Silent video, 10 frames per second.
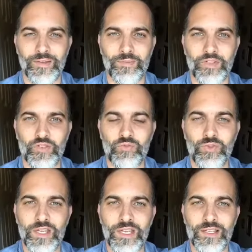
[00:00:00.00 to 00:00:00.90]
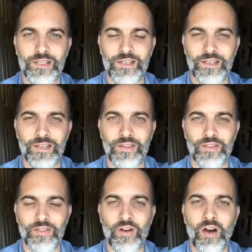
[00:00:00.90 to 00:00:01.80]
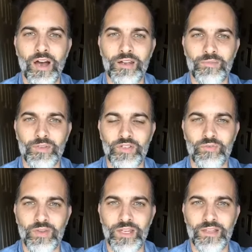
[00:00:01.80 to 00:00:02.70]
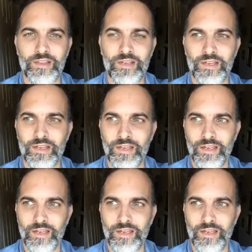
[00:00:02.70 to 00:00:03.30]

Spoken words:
between thought, between the